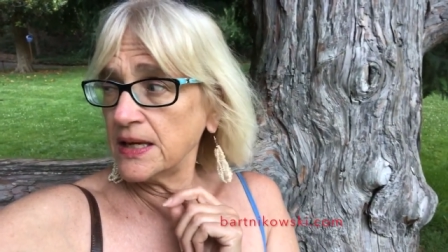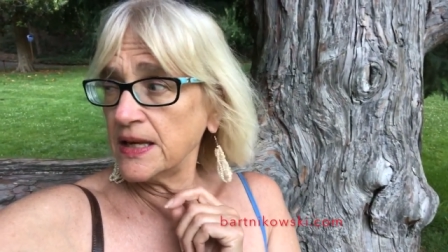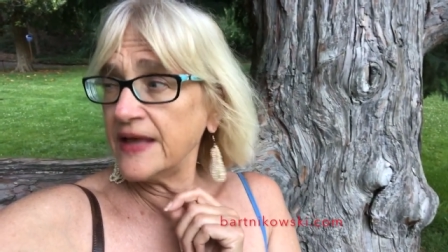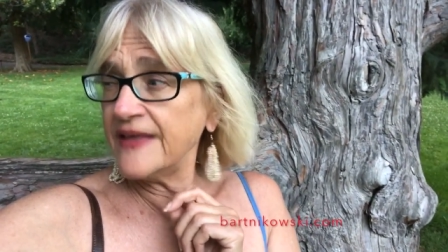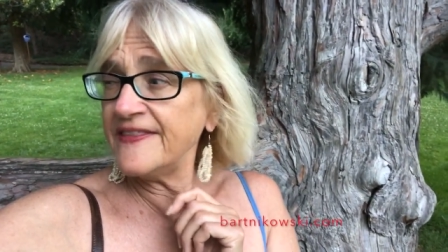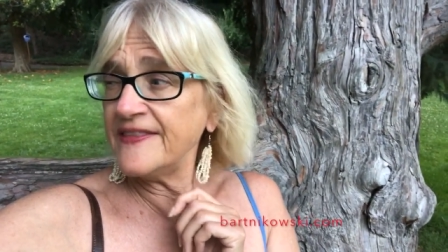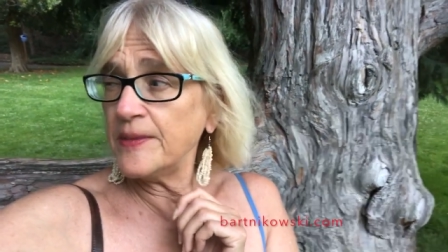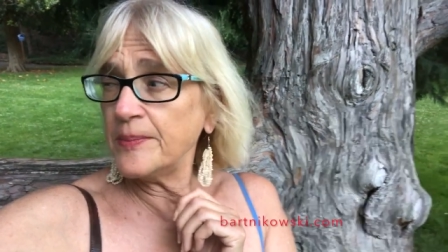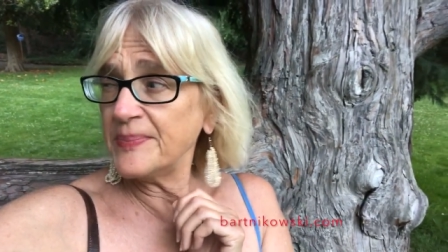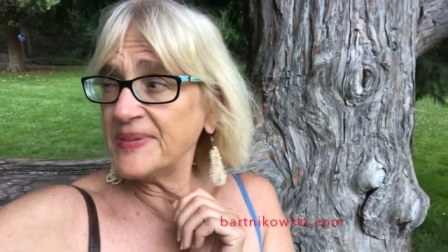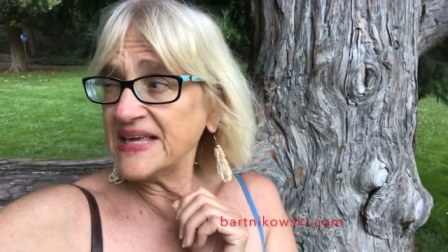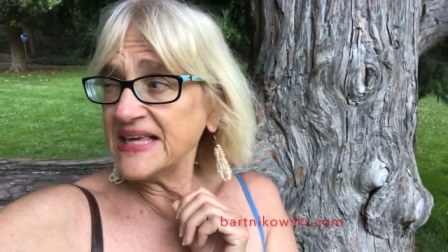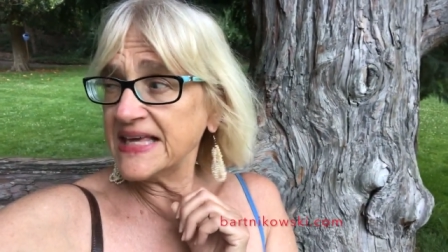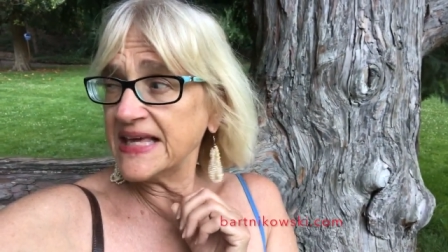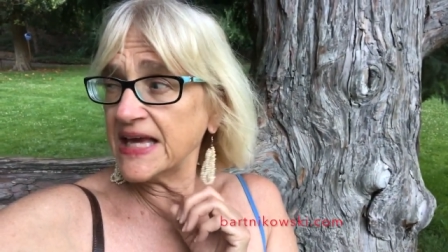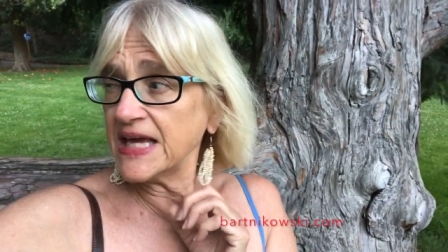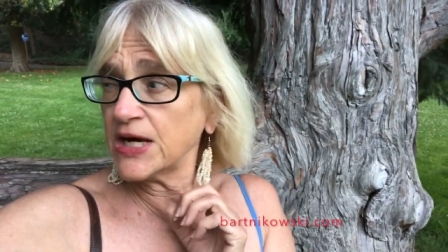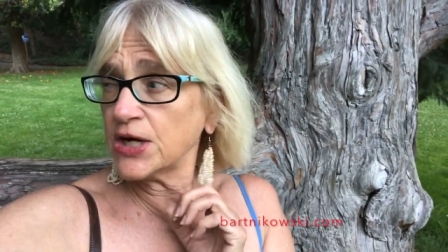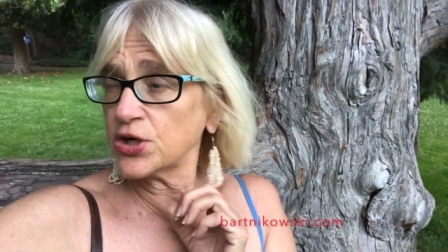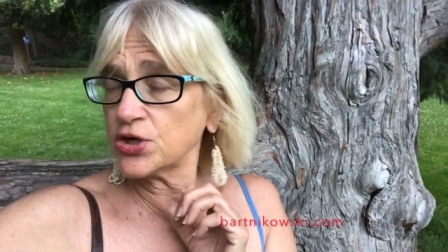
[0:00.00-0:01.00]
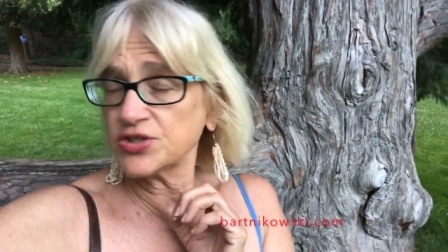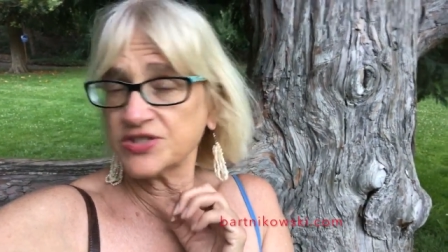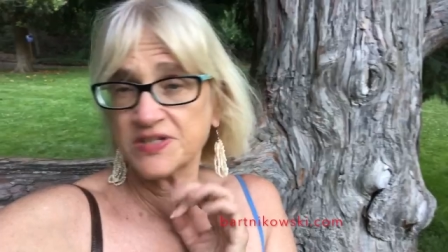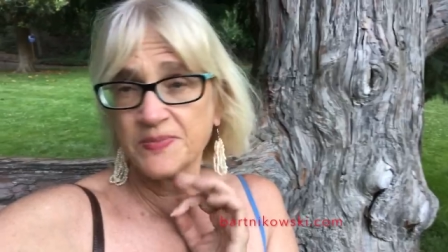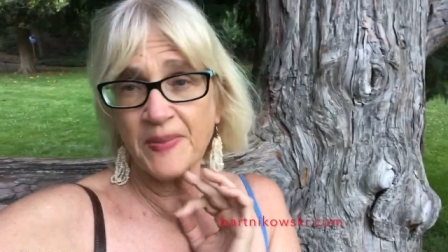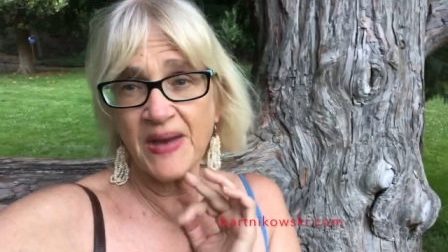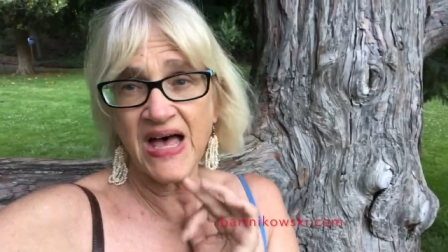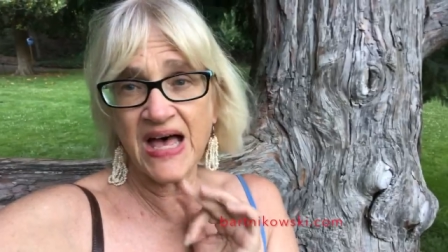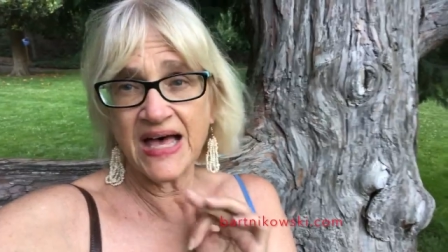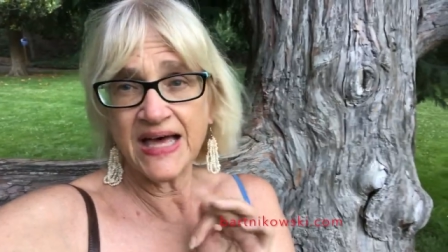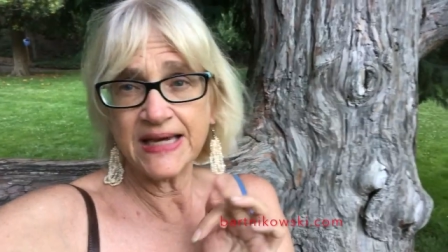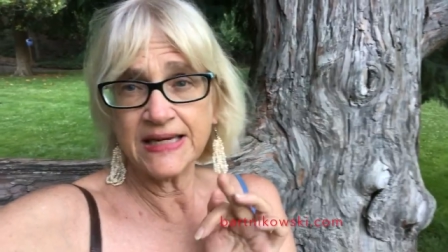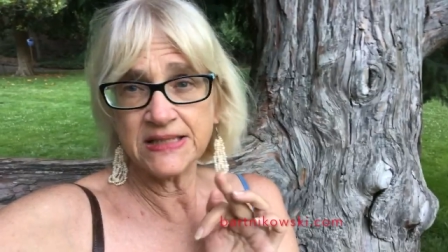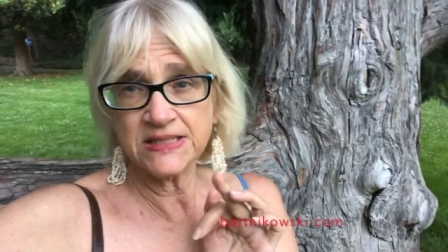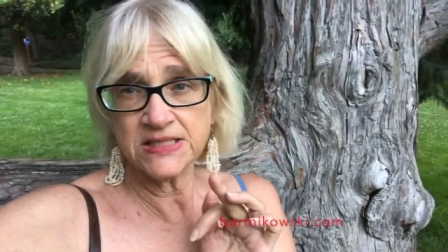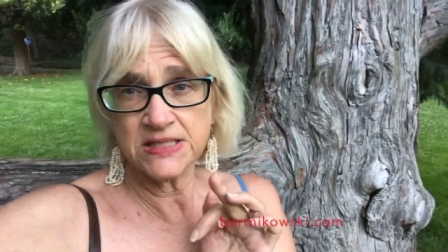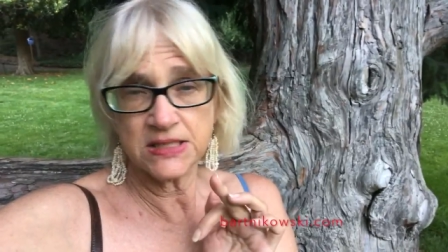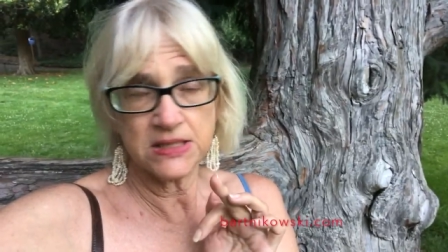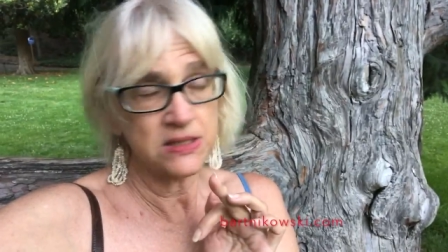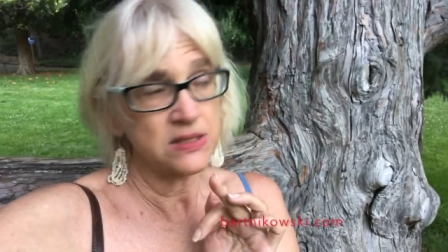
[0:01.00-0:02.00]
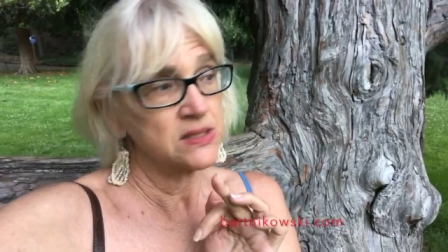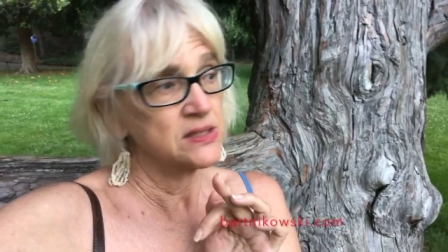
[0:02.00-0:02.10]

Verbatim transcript: in the beginner's mind,